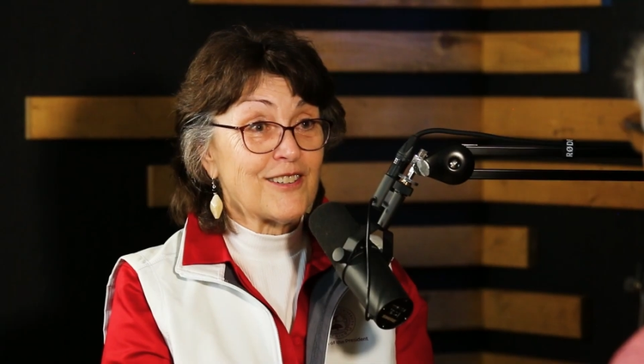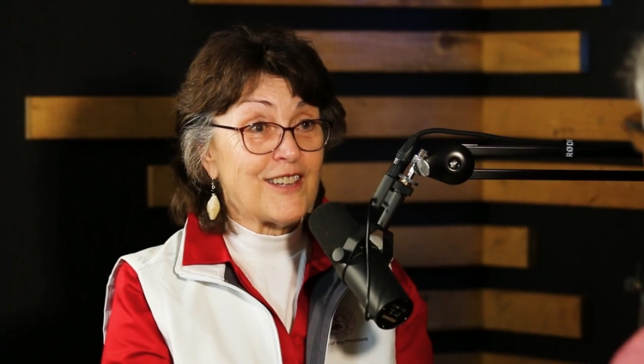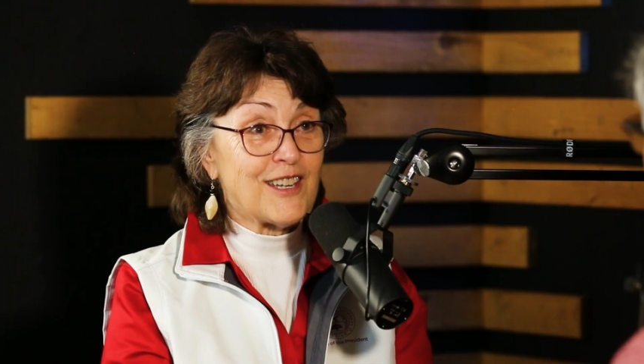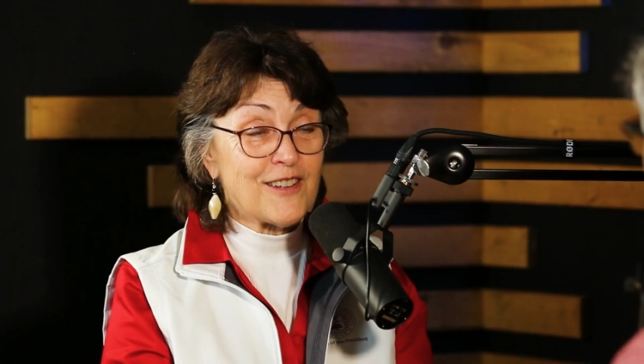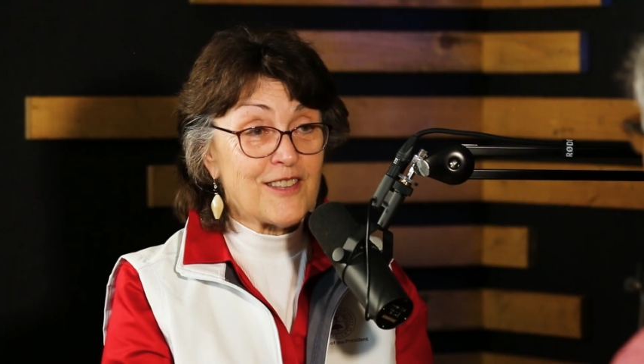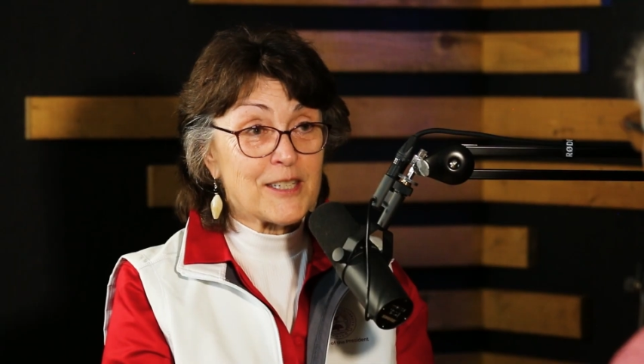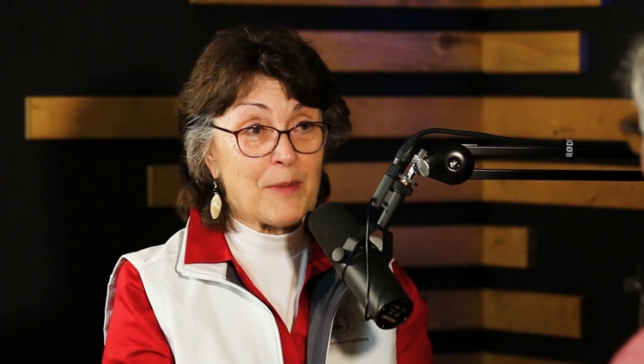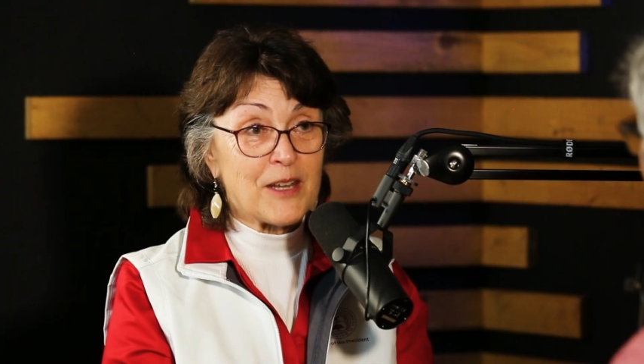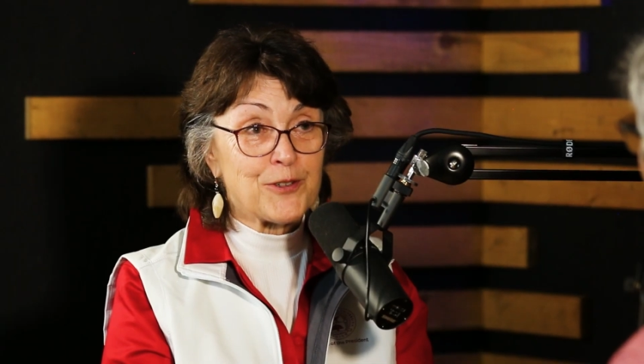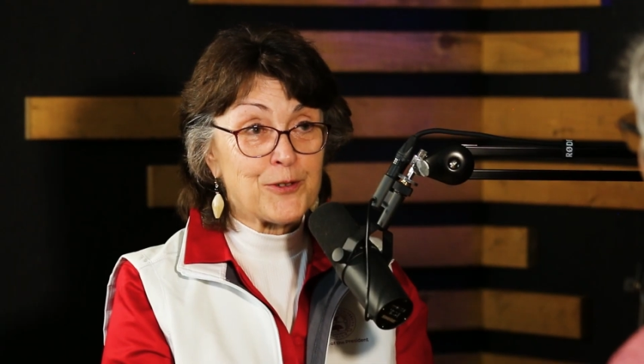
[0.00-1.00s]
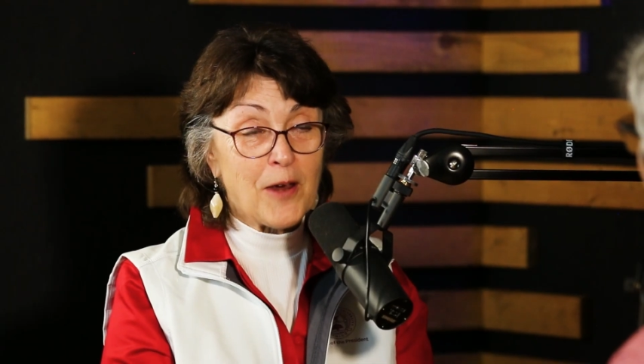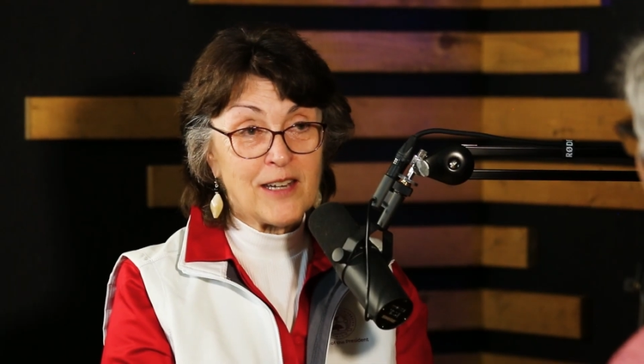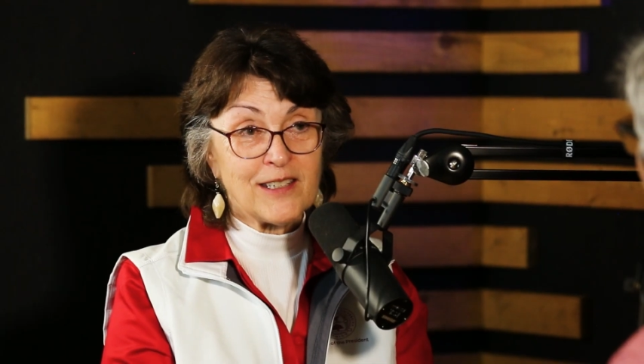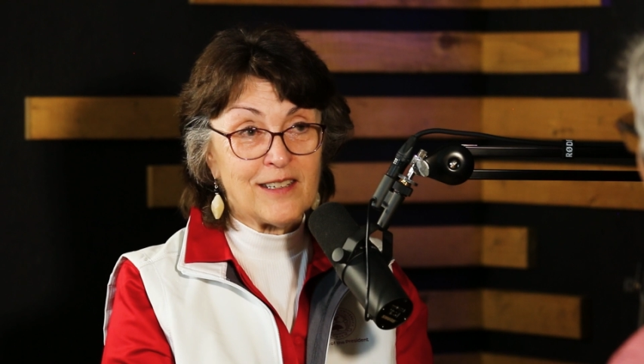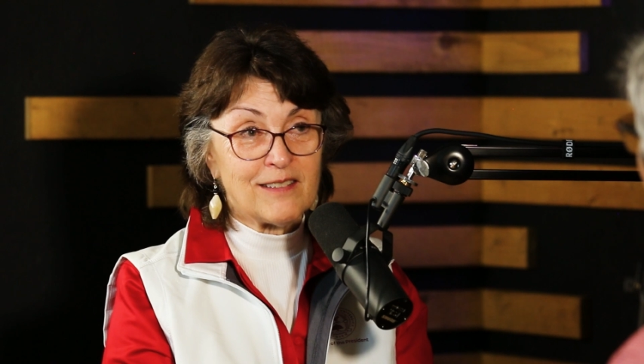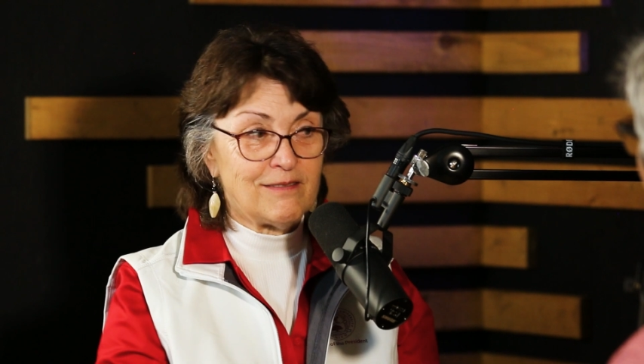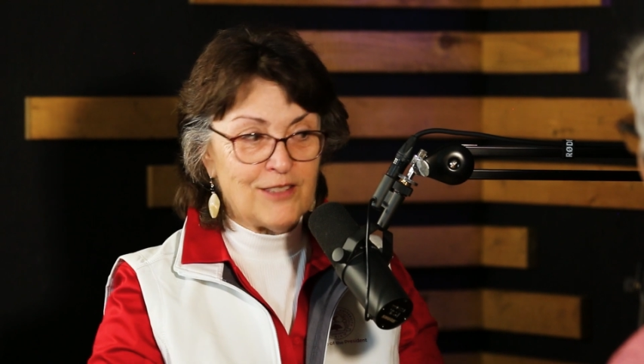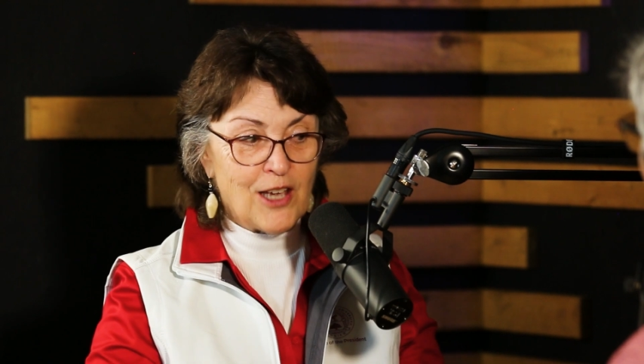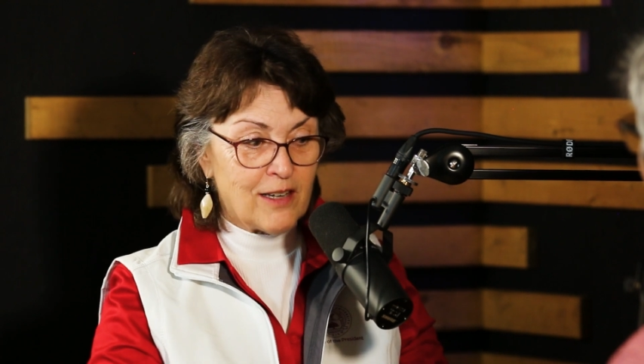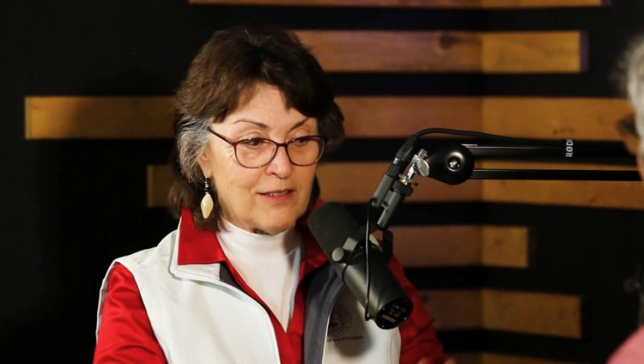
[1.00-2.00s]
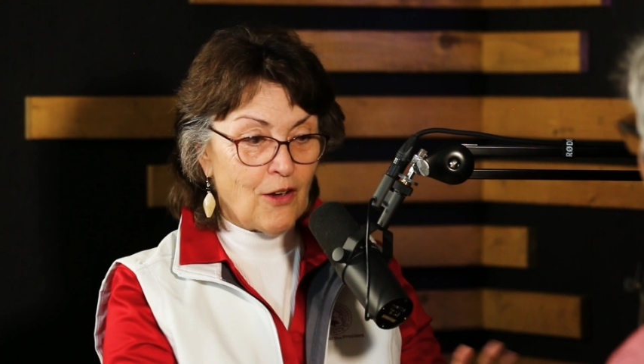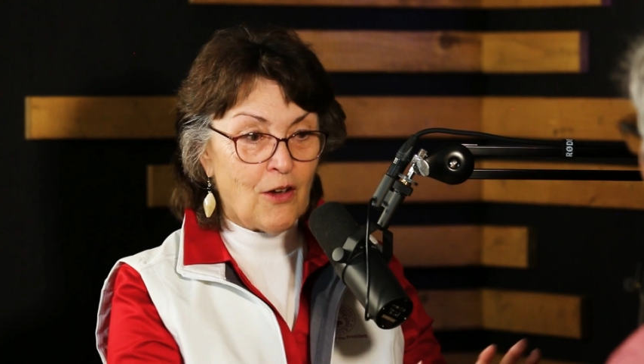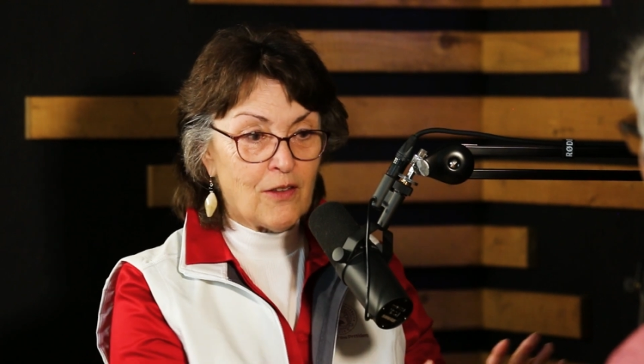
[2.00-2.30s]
till the end of the semester, trying to get done